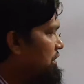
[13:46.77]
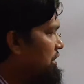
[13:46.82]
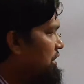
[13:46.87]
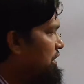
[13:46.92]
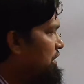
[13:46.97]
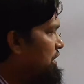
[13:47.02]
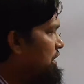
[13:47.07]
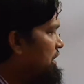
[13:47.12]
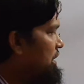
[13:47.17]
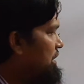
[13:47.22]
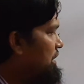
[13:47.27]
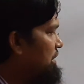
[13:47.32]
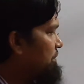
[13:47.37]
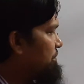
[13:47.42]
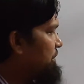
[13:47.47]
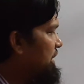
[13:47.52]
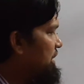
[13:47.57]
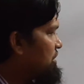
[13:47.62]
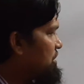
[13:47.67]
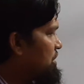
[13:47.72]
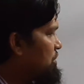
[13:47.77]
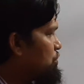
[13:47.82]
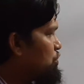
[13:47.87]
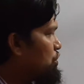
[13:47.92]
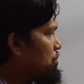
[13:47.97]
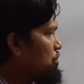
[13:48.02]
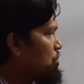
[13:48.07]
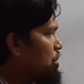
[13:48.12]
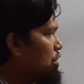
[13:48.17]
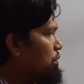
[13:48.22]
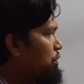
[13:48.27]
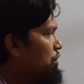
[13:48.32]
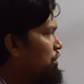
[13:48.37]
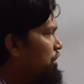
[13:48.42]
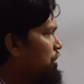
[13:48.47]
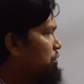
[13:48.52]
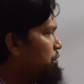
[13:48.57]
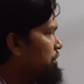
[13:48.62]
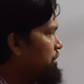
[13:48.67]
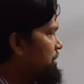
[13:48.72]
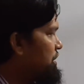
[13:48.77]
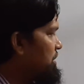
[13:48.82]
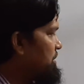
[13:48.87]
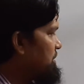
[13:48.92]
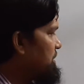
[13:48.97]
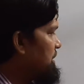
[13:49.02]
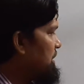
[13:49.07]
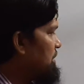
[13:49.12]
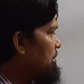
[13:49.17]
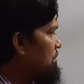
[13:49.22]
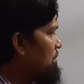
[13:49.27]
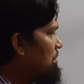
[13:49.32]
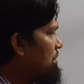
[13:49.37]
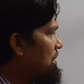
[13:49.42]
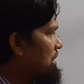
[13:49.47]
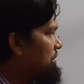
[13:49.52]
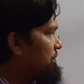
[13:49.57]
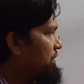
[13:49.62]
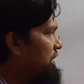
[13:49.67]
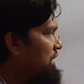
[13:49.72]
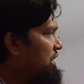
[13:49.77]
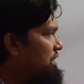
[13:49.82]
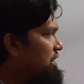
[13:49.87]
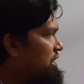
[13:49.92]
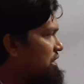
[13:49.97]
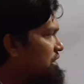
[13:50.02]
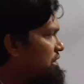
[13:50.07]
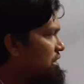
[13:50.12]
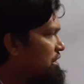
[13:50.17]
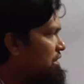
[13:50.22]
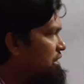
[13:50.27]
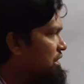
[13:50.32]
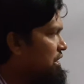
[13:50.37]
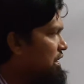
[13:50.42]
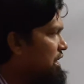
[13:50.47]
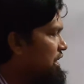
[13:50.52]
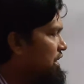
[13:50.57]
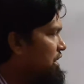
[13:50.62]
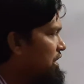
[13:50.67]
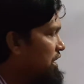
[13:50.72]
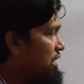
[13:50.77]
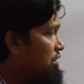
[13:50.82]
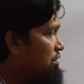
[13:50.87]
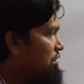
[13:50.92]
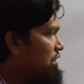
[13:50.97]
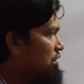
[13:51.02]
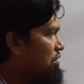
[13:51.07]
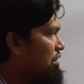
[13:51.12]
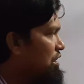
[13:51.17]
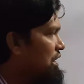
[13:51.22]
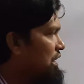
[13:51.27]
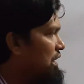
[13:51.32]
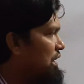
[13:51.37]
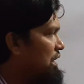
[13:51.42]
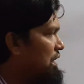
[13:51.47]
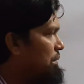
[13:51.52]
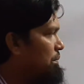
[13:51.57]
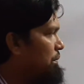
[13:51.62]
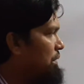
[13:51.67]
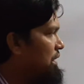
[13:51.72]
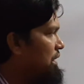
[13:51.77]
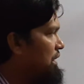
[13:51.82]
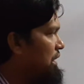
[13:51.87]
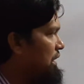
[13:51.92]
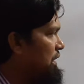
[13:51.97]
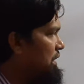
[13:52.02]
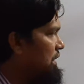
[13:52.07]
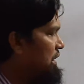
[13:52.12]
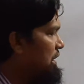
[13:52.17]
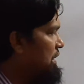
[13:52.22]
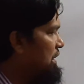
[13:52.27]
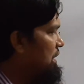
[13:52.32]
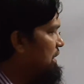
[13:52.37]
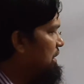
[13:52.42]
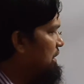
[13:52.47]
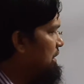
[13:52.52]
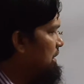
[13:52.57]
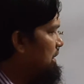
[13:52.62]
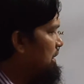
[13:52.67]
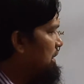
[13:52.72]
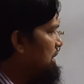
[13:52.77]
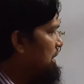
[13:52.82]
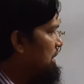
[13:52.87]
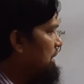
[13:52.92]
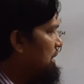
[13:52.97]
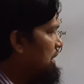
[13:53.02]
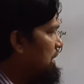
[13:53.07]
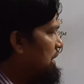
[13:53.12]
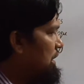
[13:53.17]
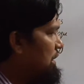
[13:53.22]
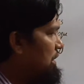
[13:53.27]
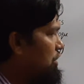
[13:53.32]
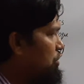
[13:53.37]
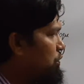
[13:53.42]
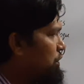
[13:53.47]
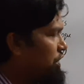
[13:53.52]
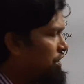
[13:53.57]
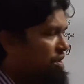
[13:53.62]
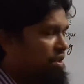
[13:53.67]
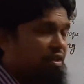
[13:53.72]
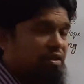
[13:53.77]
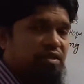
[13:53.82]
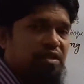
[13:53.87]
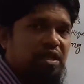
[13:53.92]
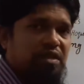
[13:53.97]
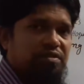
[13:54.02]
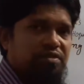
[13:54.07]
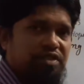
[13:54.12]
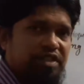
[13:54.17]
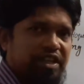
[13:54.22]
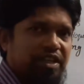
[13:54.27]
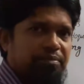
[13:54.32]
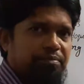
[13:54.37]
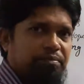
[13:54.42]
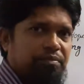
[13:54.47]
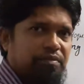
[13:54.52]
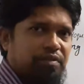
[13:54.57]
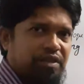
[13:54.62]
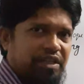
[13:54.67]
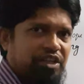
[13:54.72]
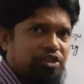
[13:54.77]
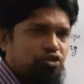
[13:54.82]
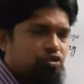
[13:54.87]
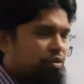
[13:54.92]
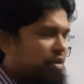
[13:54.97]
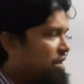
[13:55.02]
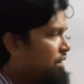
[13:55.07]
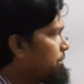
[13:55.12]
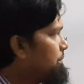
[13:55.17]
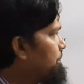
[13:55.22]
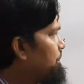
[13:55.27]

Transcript: In the fractions with common numerators, here all the fraction in the all the number in the numerators are same. That's why.